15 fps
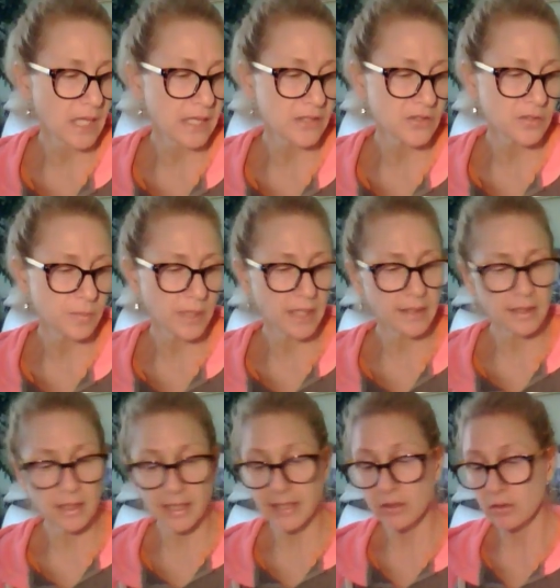And just being in
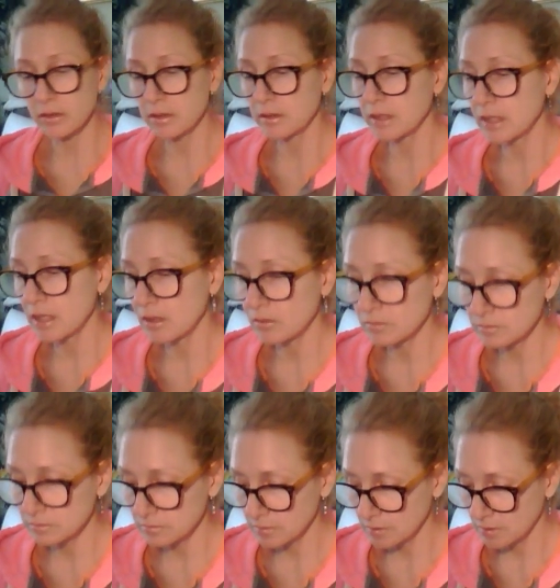the knighthood, you know,
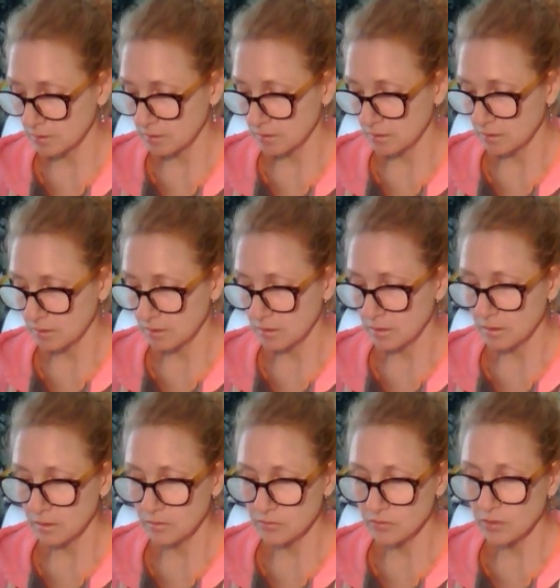
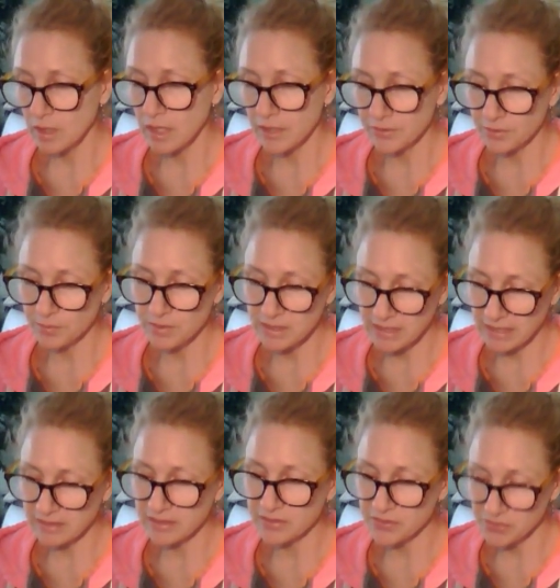to honor,
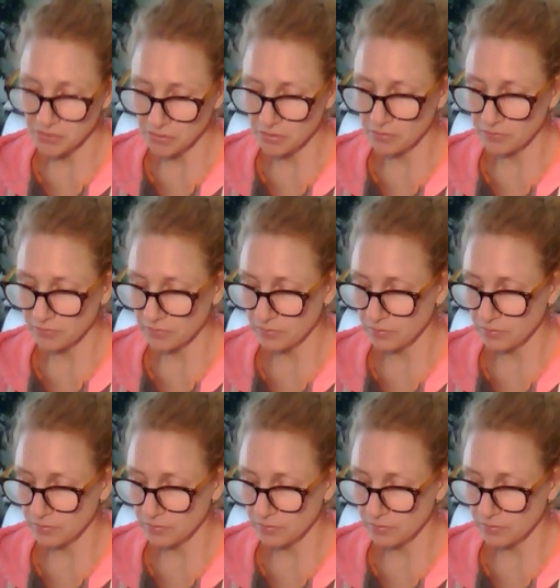protect, and serve